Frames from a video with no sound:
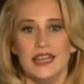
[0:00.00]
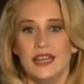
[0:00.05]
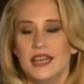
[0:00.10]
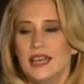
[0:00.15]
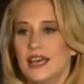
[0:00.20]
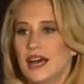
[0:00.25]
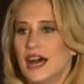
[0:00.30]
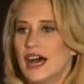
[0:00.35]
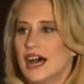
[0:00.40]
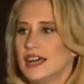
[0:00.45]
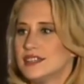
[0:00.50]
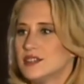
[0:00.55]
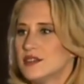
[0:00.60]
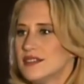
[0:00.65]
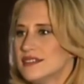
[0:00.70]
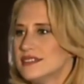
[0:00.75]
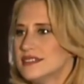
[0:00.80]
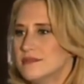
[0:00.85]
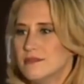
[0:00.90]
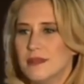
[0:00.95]
I saw there's a
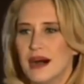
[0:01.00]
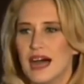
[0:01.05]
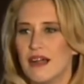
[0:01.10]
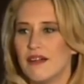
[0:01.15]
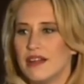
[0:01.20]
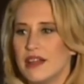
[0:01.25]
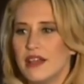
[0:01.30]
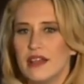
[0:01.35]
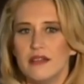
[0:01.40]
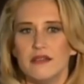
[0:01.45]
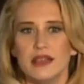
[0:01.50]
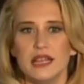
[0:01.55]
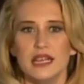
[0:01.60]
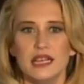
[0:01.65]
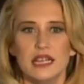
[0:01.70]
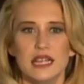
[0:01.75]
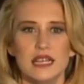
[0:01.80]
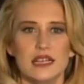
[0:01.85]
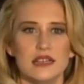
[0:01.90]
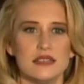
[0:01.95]
Mario in
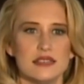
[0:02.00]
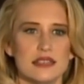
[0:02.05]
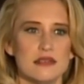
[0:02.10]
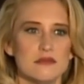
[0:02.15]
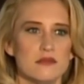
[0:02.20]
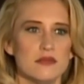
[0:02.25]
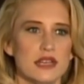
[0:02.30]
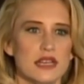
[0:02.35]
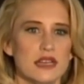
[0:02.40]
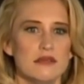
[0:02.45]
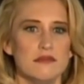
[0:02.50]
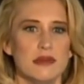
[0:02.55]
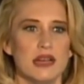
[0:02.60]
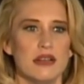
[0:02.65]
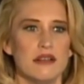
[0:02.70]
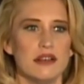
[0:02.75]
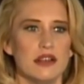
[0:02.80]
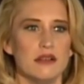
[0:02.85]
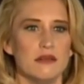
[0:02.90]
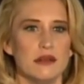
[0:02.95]
here somewhere. Mario,
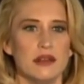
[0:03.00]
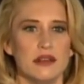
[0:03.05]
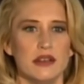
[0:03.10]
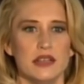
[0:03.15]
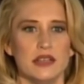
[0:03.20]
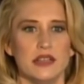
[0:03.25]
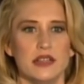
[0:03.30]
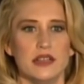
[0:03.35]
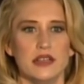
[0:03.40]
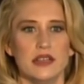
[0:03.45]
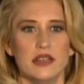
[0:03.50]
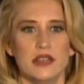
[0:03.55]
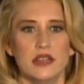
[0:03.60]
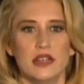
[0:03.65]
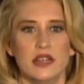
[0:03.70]
where are you?